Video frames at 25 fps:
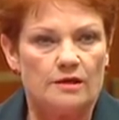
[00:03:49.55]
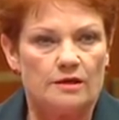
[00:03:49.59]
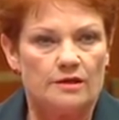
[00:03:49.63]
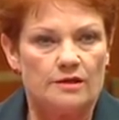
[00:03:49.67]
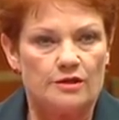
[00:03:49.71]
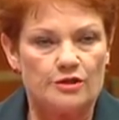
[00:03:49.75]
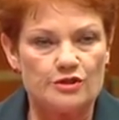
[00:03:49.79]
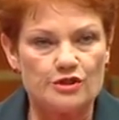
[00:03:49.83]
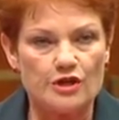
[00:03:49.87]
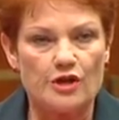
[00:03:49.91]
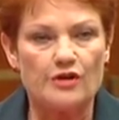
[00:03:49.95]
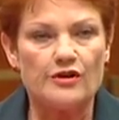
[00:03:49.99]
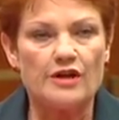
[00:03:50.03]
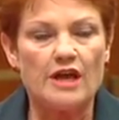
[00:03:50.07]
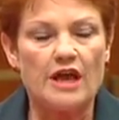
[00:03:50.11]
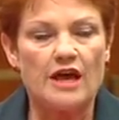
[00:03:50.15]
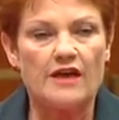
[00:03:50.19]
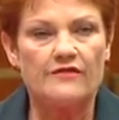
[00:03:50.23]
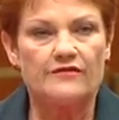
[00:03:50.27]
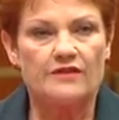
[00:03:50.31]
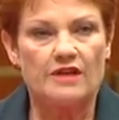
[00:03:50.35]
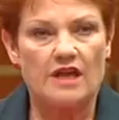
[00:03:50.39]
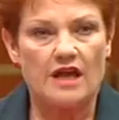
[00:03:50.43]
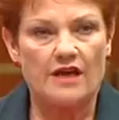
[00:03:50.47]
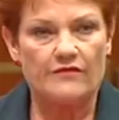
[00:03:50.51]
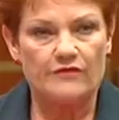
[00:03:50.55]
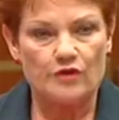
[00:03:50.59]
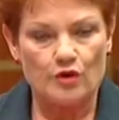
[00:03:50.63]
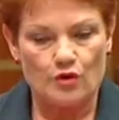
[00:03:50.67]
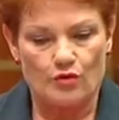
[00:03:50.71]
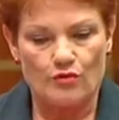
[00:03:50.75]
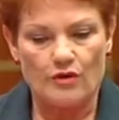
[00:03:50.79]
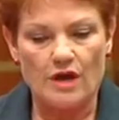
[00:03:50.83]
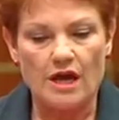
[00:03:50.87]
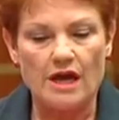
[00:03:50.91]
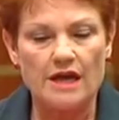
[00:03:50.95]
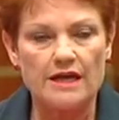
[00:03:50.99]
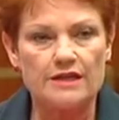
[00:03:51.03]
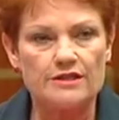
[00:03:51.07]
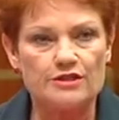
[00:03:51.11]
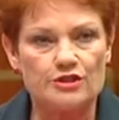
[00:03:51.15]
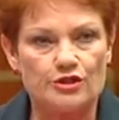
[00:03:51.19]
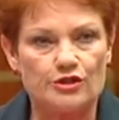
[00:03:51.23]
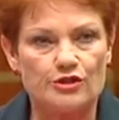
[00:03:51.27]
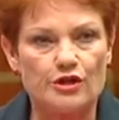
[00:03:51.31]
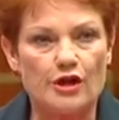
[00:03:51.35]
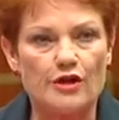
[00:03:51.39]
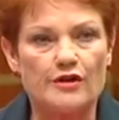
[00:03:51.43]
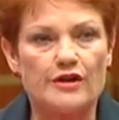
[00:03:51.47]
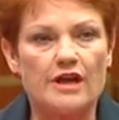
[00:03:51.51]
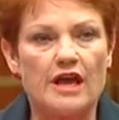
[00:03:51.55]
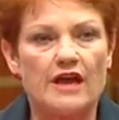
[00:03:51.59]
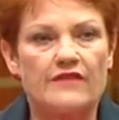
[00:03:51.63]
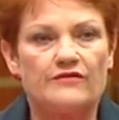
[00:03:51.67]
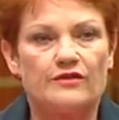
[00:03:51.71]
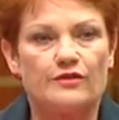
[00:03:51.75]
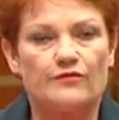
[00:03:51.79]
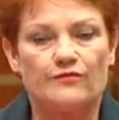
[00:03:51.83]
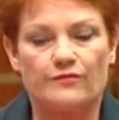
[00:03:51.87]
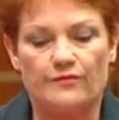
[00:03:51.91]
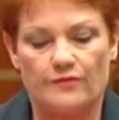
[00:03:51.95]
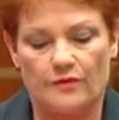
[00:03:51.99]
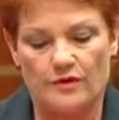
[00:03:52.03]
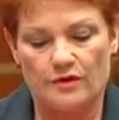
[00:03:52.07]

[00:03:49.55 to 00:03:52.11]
You don't have to have your grades. You don't have to